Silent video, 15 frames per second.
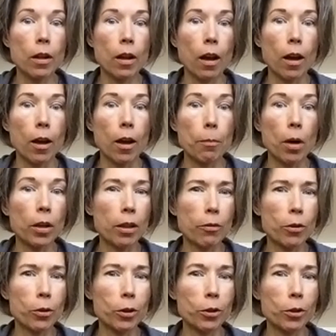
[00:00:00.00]
I'll give you
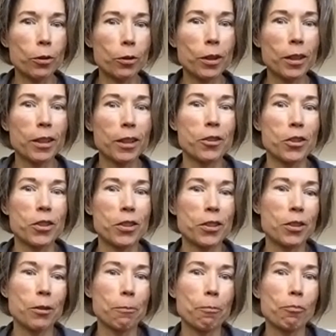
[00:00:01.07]
a little just
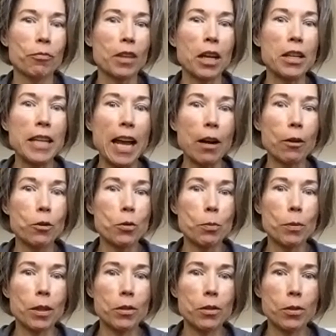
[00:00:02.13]

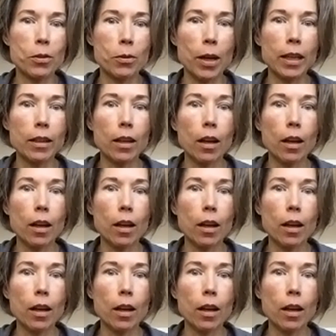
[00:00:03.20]
announcement, right?